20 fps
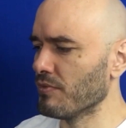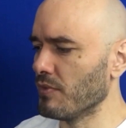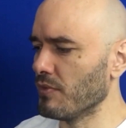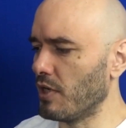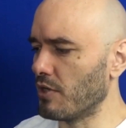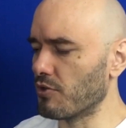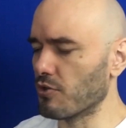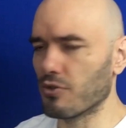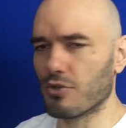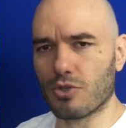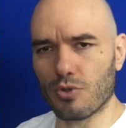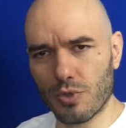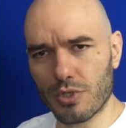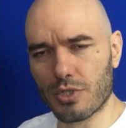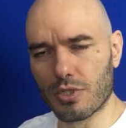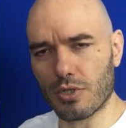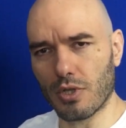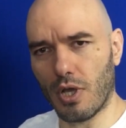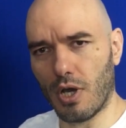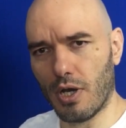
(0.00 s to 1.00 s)
Under
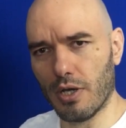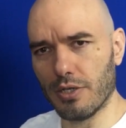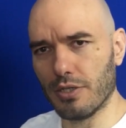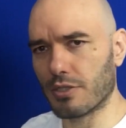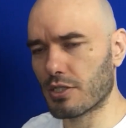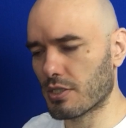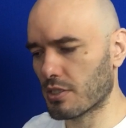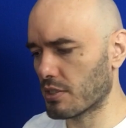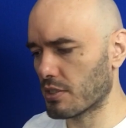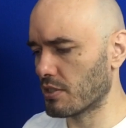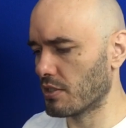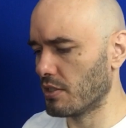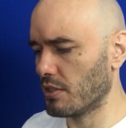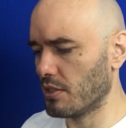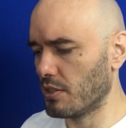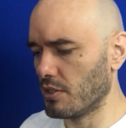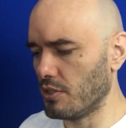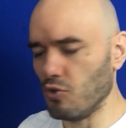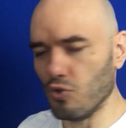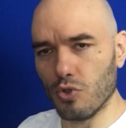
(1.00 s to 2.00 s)
Jewish law, it's,
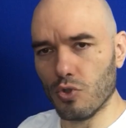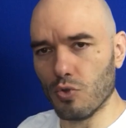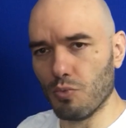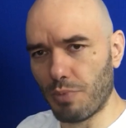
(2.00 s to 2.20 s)
you